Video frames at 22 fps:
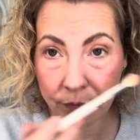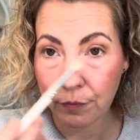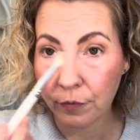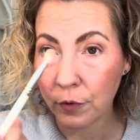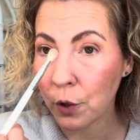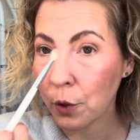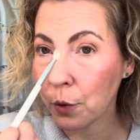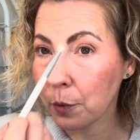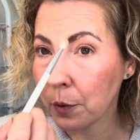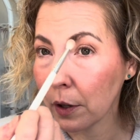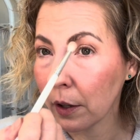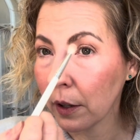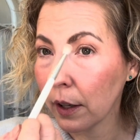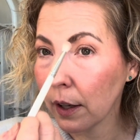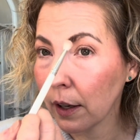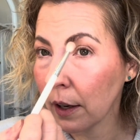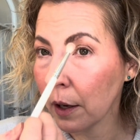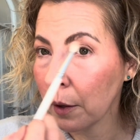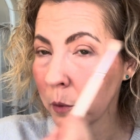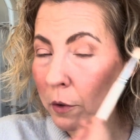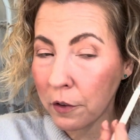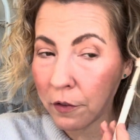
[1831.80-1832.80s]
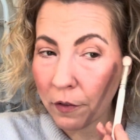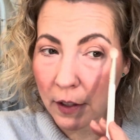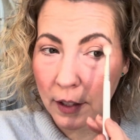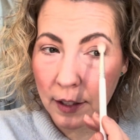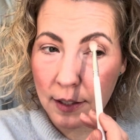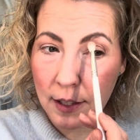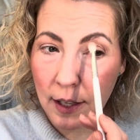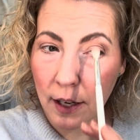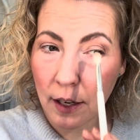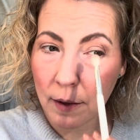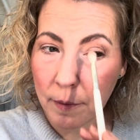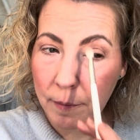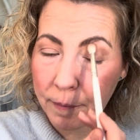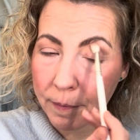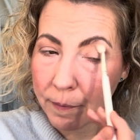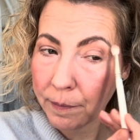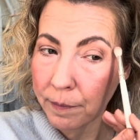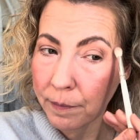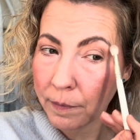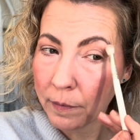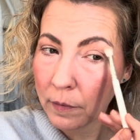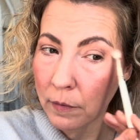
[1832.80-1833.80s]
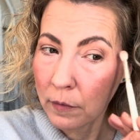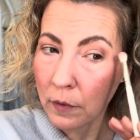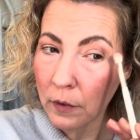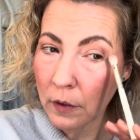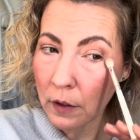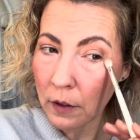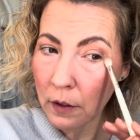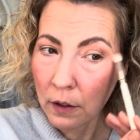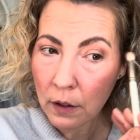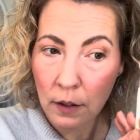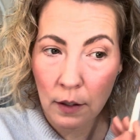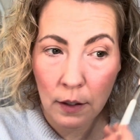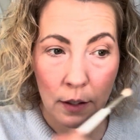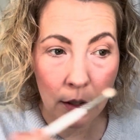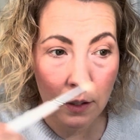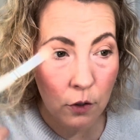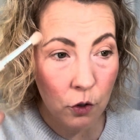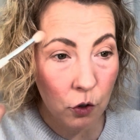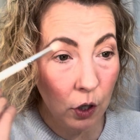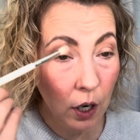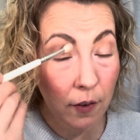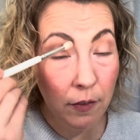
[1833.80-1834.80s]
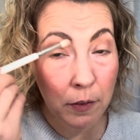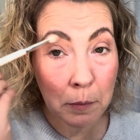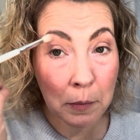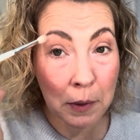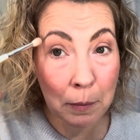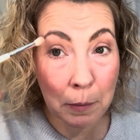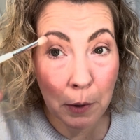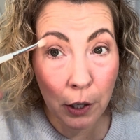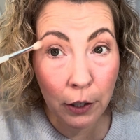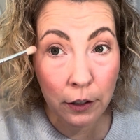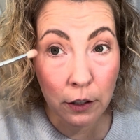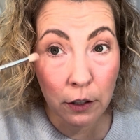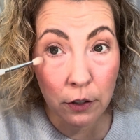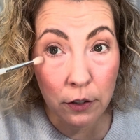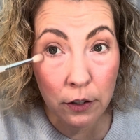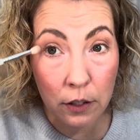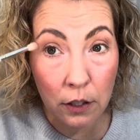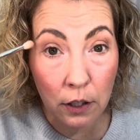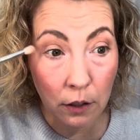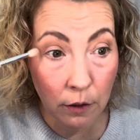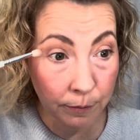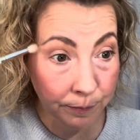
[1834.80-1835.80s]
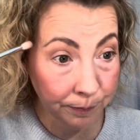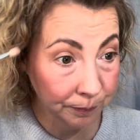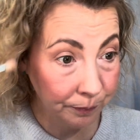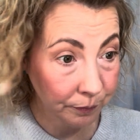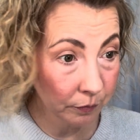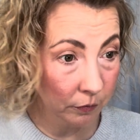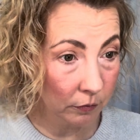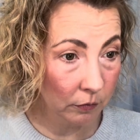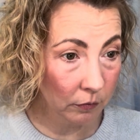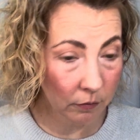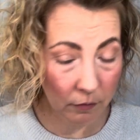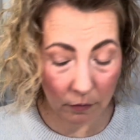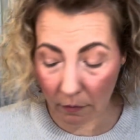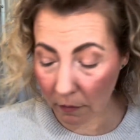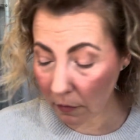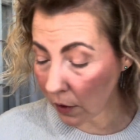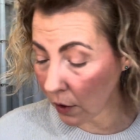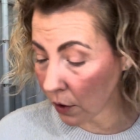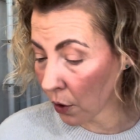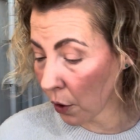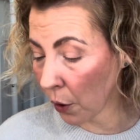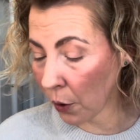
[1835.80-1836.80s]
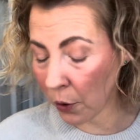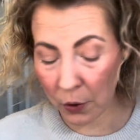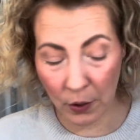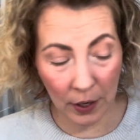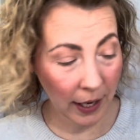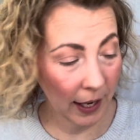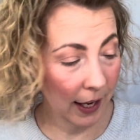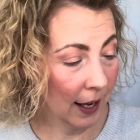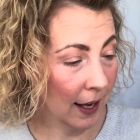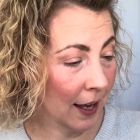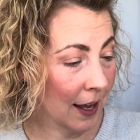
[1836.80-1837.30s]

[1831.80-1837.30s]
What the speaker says: Don't worry, I will fix that. It's driving me bonkers too. Okay,